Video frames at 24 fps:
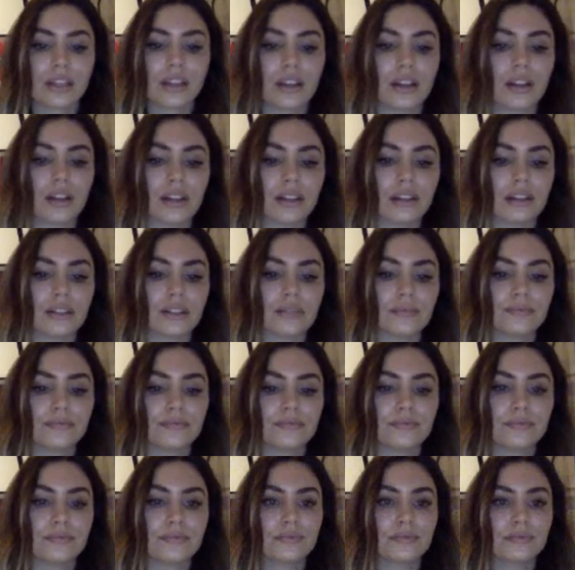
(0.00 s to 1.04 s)

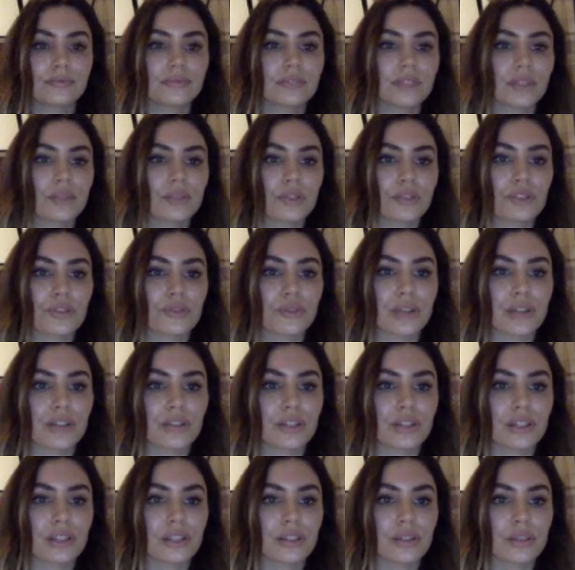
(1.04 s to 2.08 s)
Um, I'm just
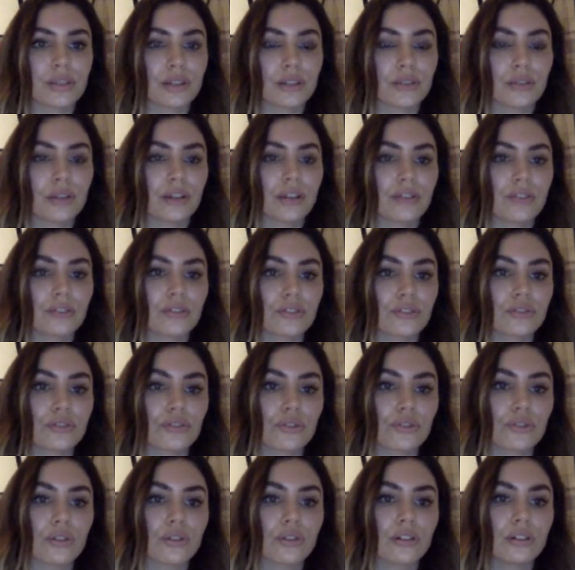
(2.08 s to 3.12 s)
arranging it so I don't have to
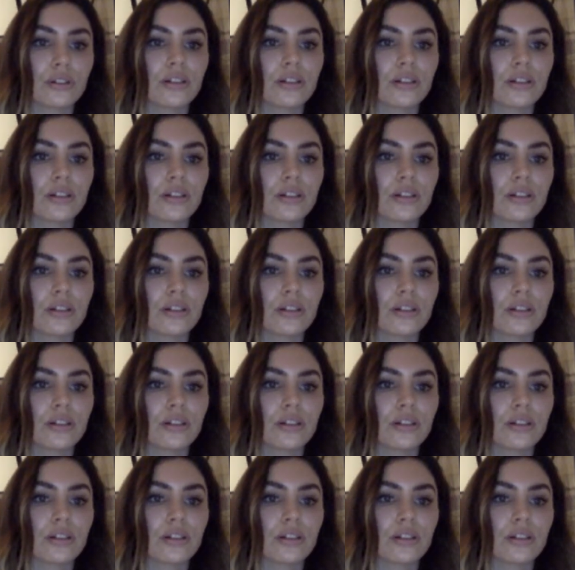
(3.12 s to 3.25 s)
scroll.